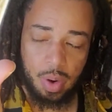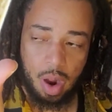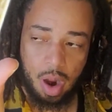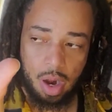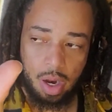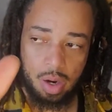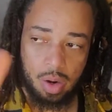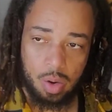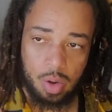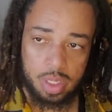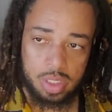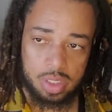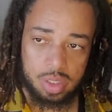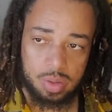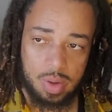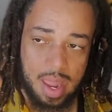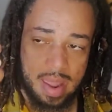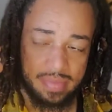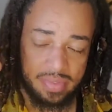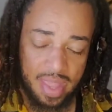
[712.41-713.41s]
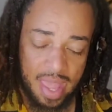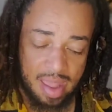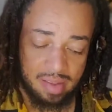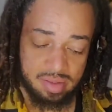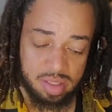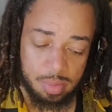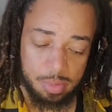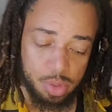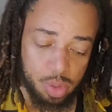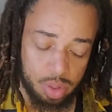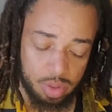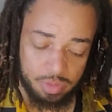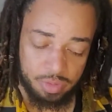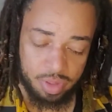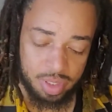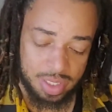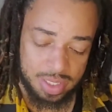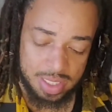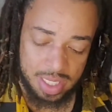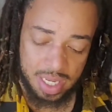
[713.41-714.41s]
are going to have to have some sort of
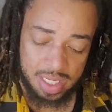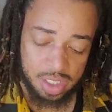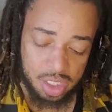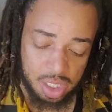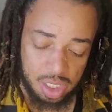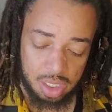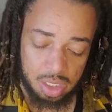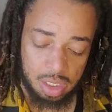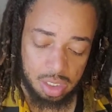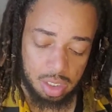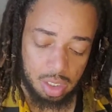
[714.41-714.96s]
realization